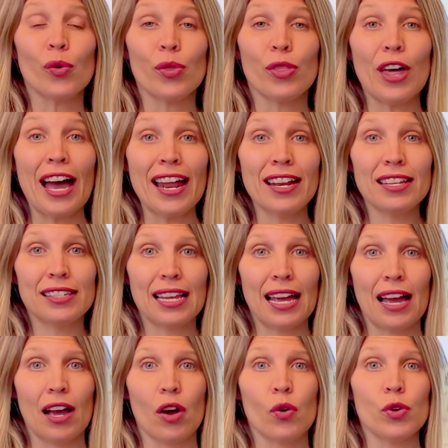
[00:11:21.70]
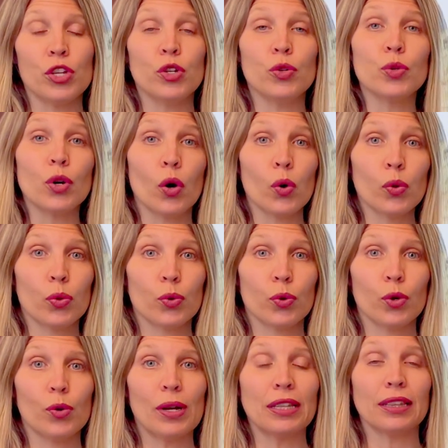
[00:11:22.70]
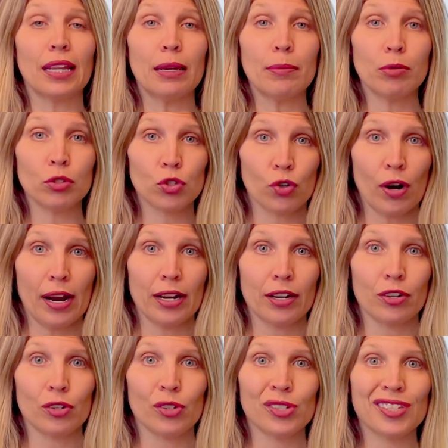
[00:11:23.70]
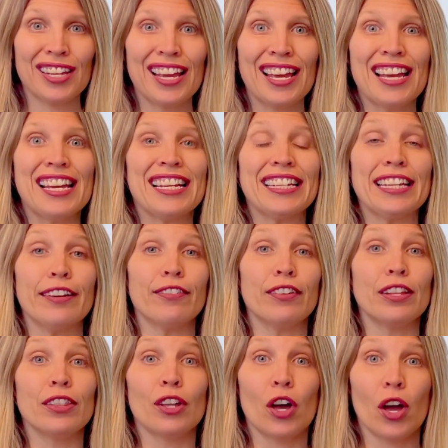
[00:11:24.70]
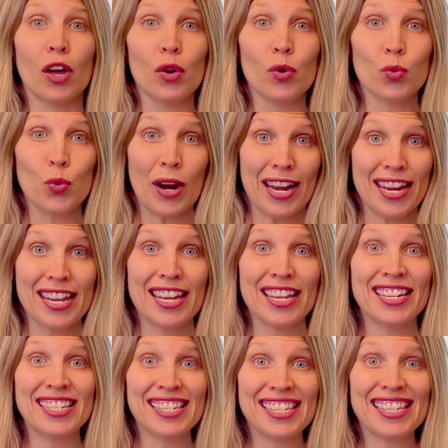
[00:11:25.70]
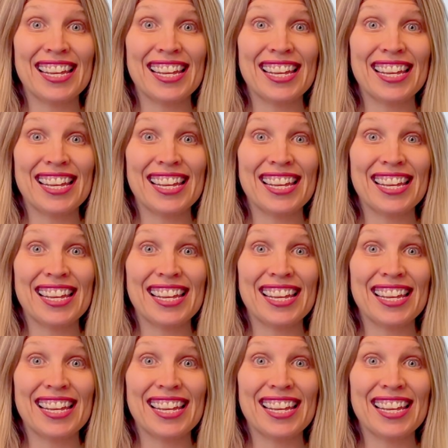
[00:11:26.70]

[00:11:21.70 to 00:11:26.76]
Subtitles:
that is how you go through and label triangles, given the radians,